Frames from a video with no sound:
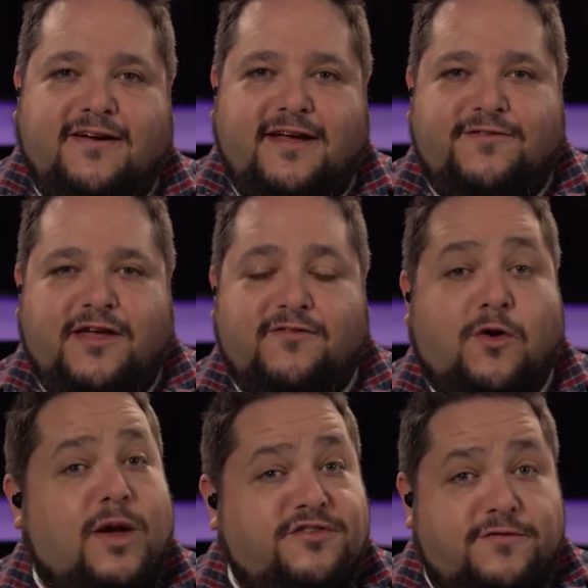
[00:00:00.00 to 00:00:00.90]
If you have a
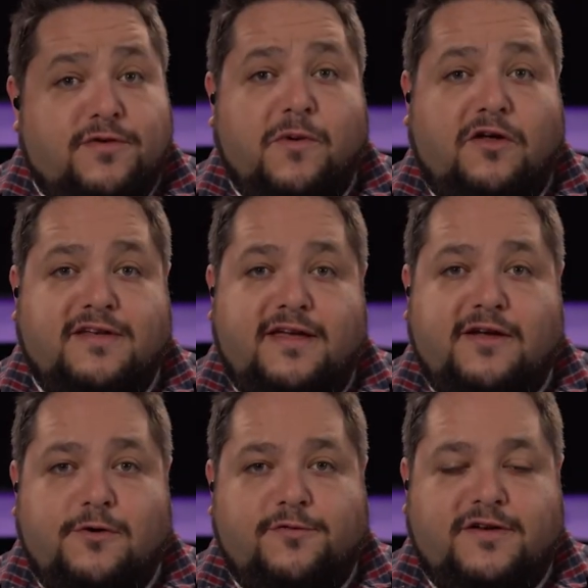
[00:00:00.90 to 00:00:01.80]
question for Paul Dago
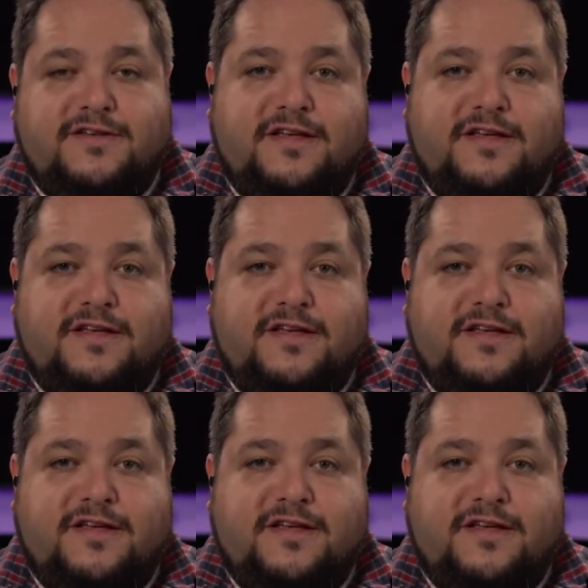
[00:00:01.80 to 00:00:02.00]
over at